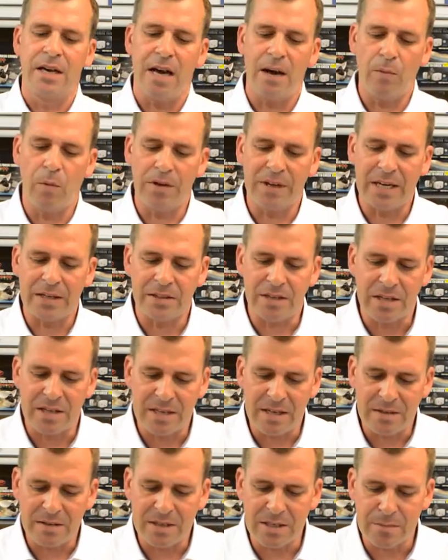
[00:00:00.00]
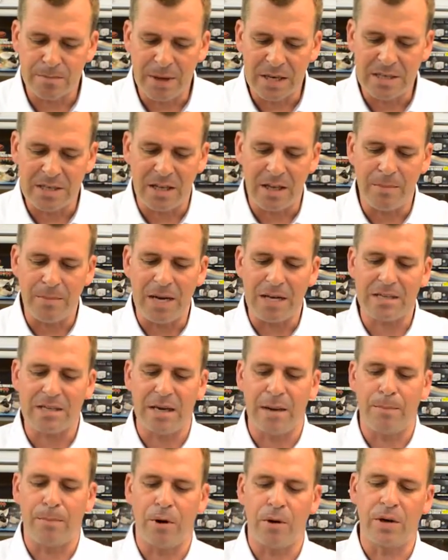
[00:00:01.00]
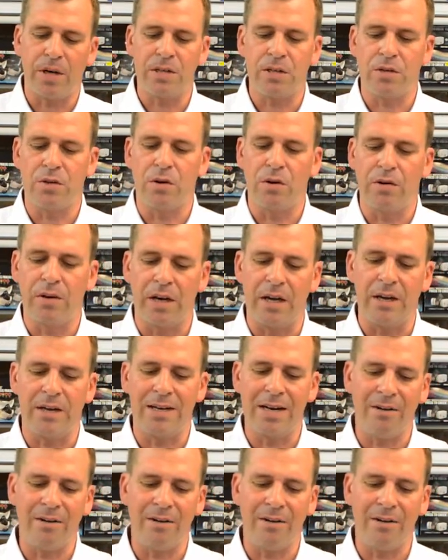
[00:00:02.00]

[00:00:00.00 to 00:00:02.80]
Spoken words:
and what that does, it just basically makes that pocket stronger.